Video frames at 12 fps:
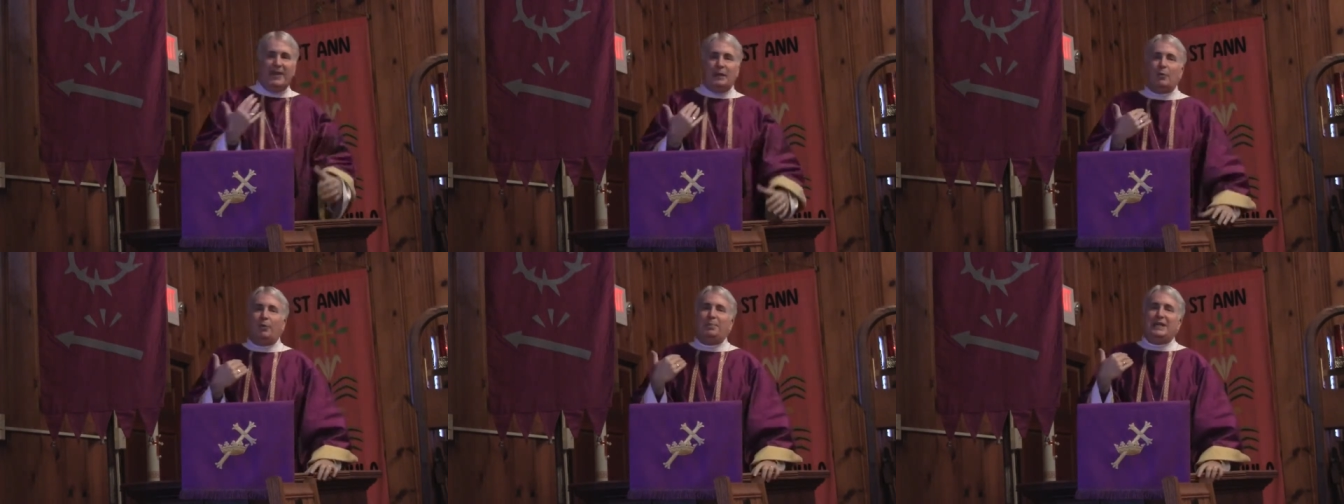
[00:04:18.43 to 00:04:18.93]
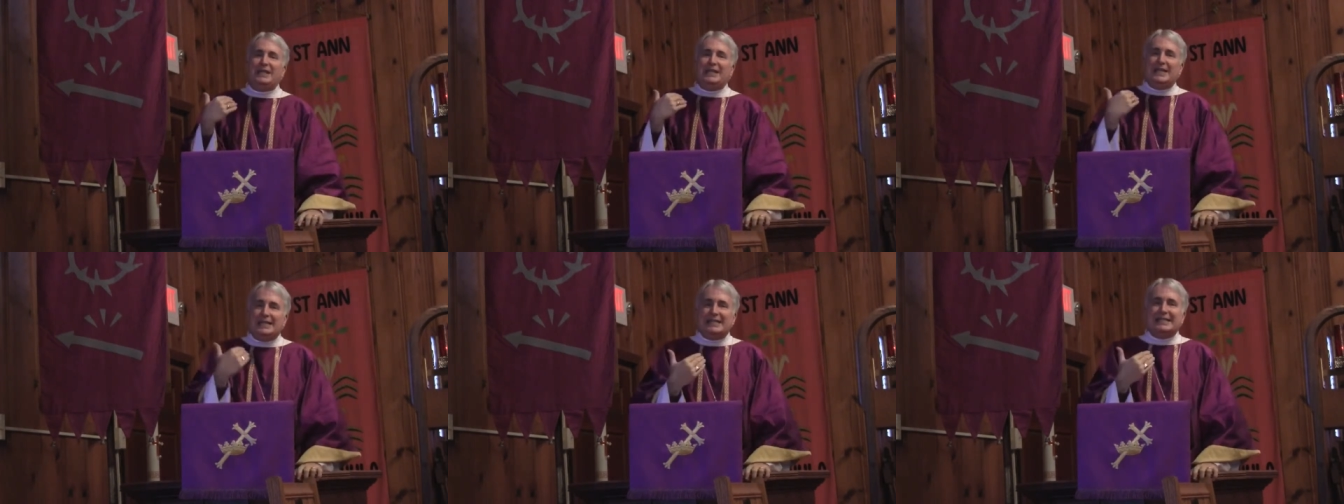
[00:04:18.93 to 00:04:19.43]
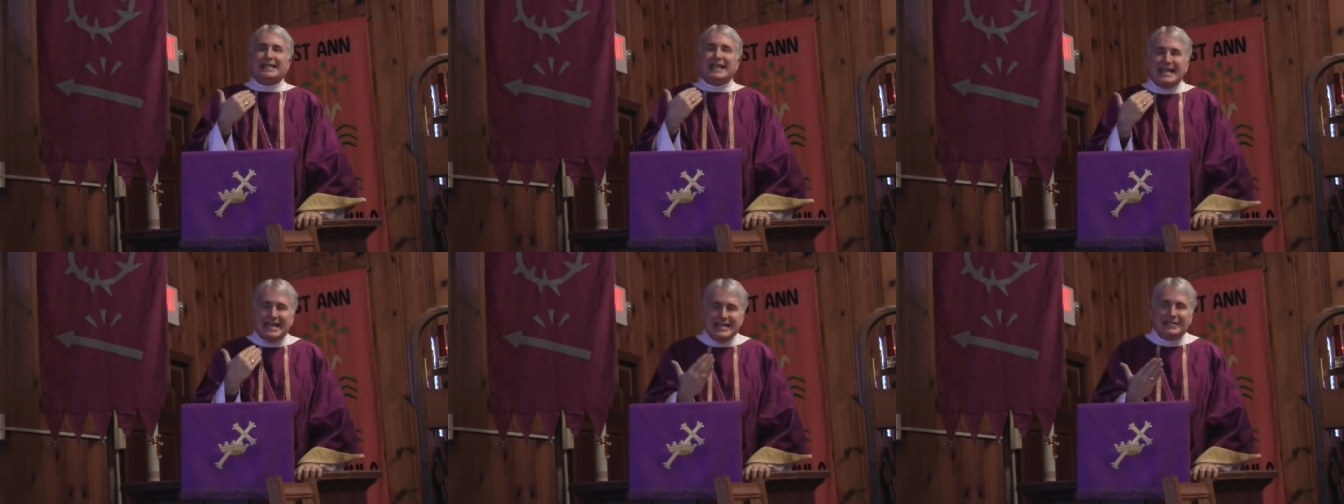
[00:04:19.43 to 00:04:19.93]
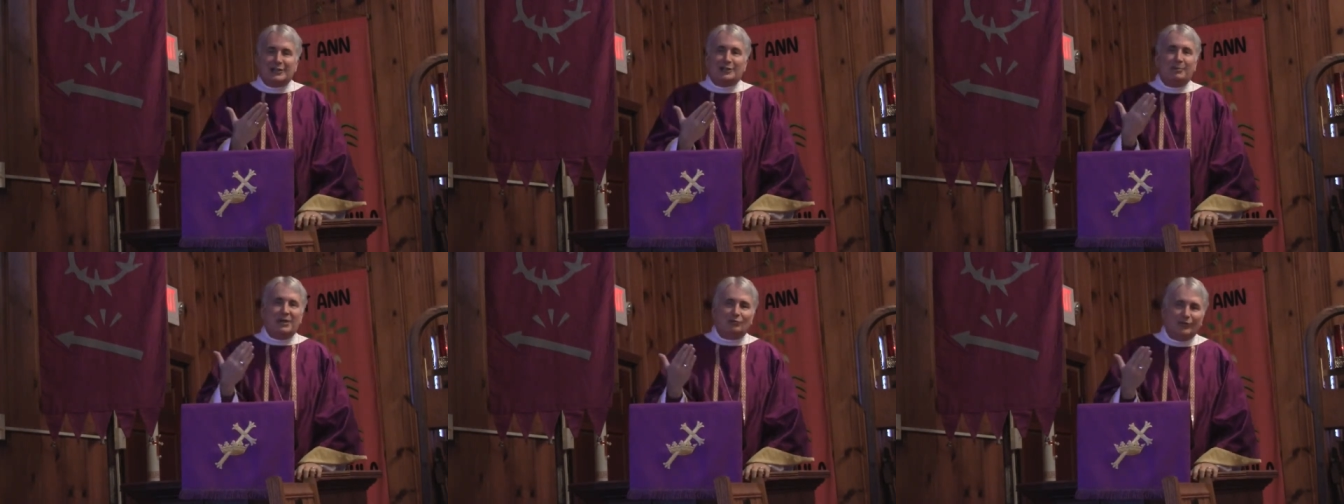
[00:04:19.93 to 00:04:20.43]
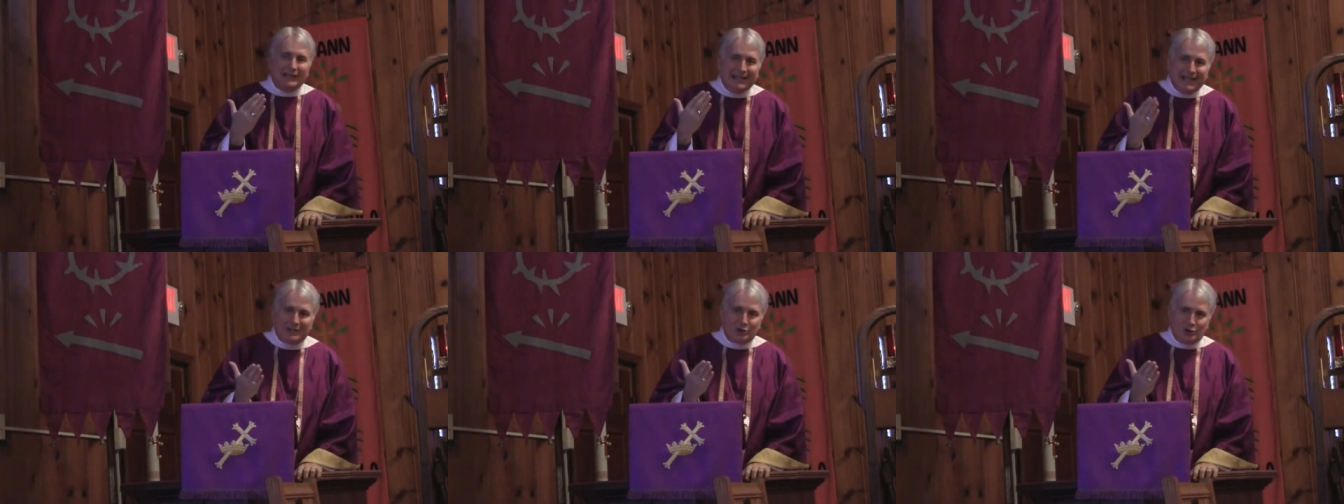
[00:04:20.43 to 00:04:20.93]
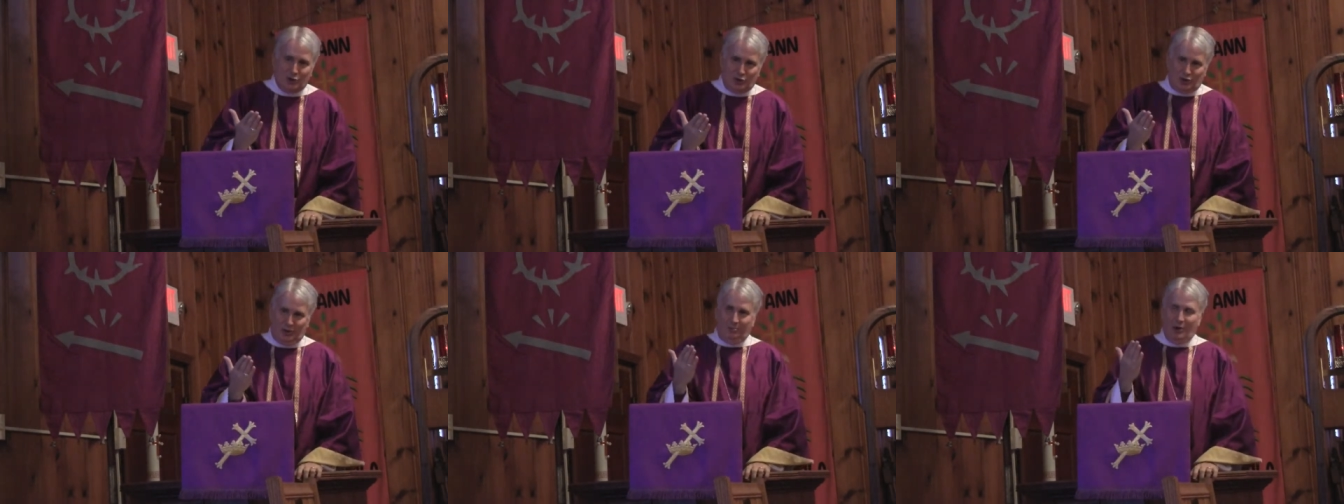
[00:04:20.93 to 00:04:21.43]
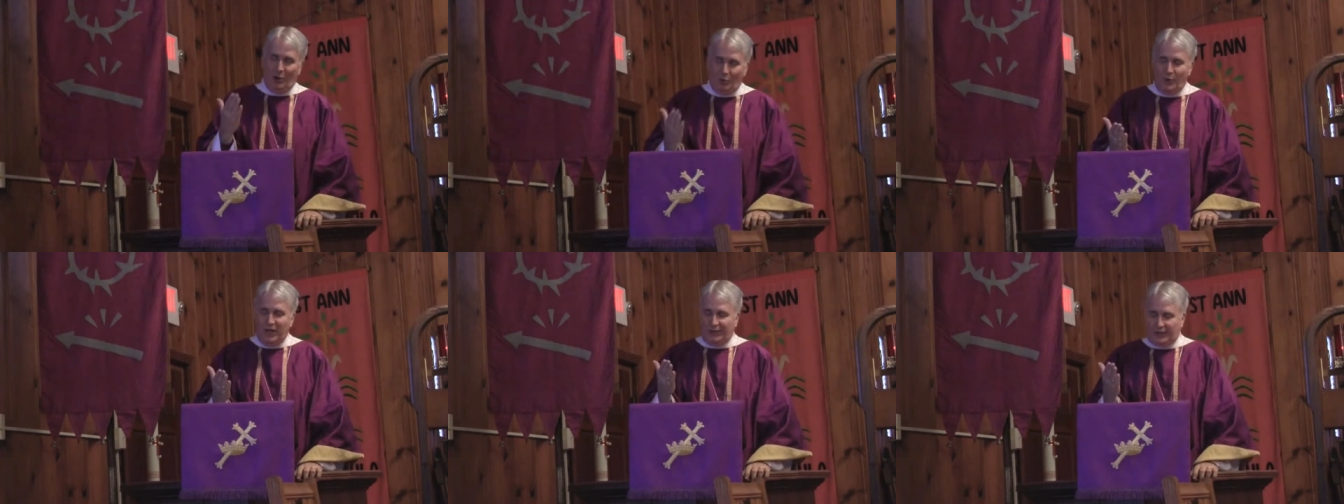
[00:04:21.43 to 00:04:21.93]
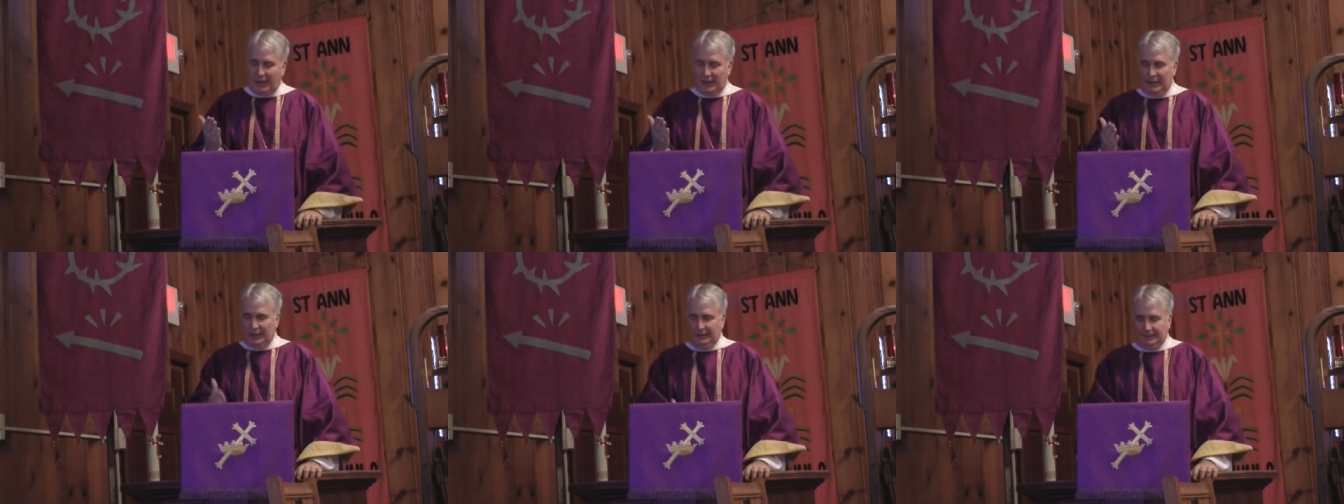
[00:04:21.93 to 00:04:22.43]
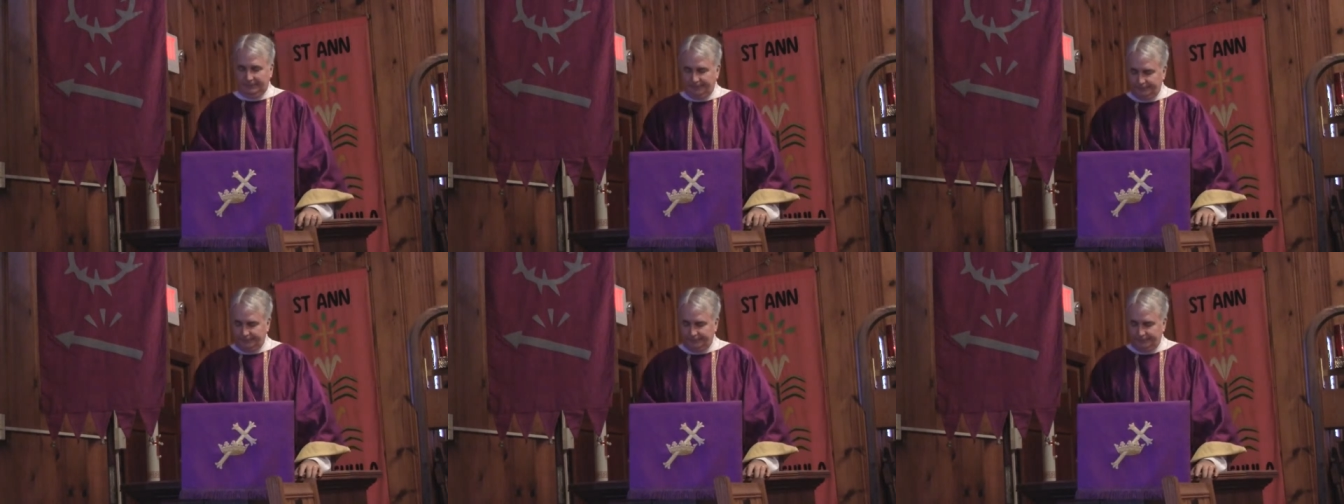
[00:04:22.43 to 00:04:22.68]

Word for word: They will be in an intimate relationship with God.